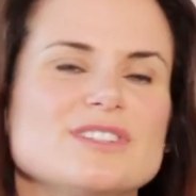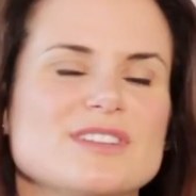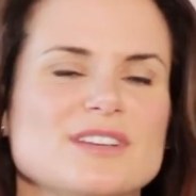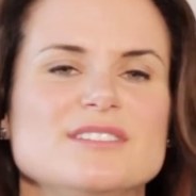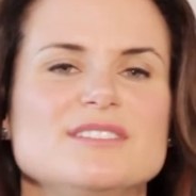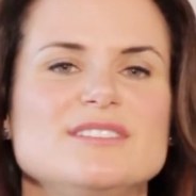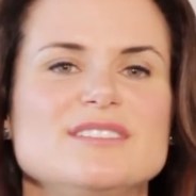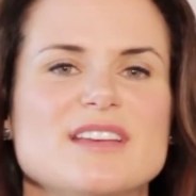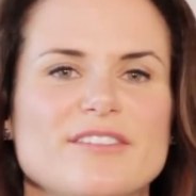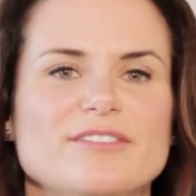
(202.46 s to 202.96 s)

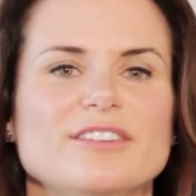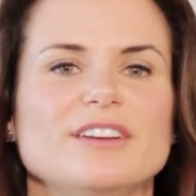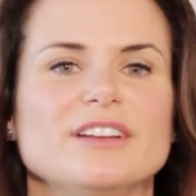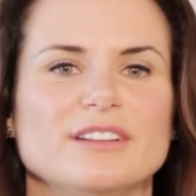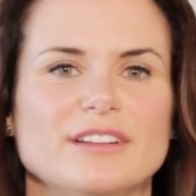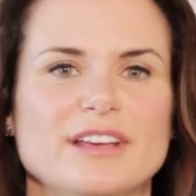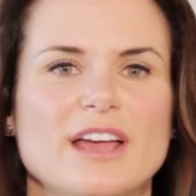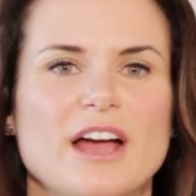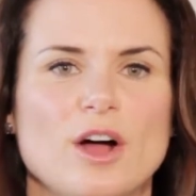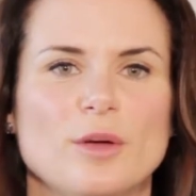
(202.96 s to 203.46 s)
can
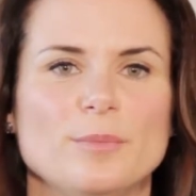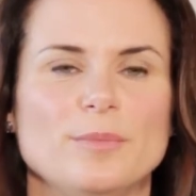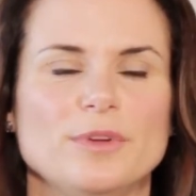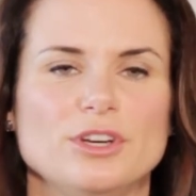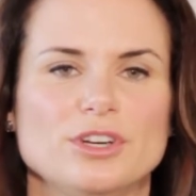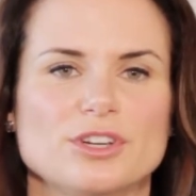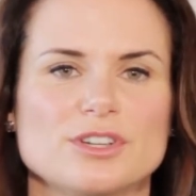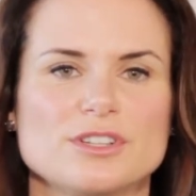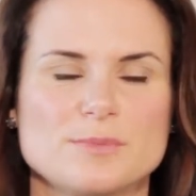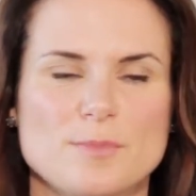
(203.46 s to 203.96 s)
definitely help in
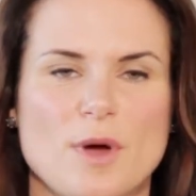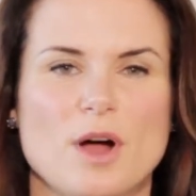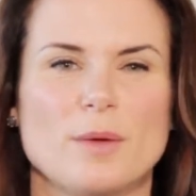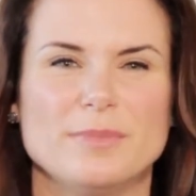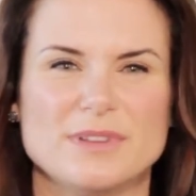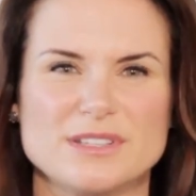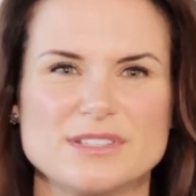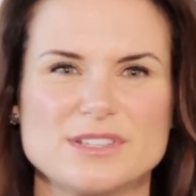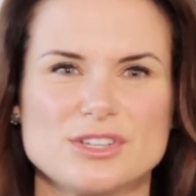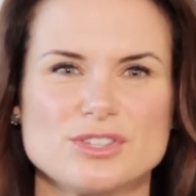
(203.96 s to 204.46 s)
your small
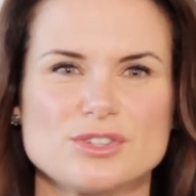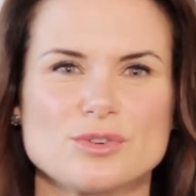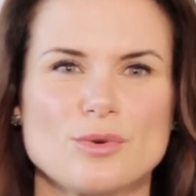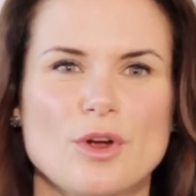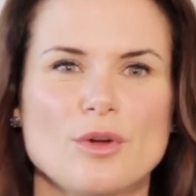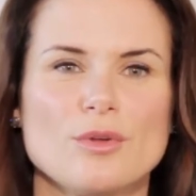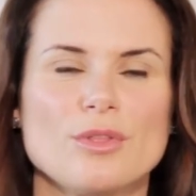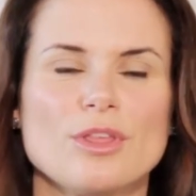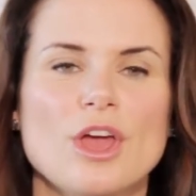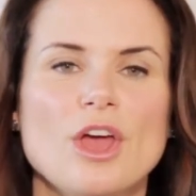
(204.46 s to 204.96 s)
business
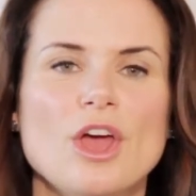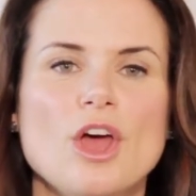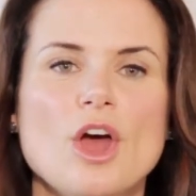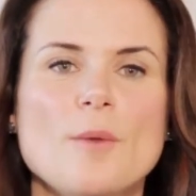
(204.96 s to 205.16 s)
growth,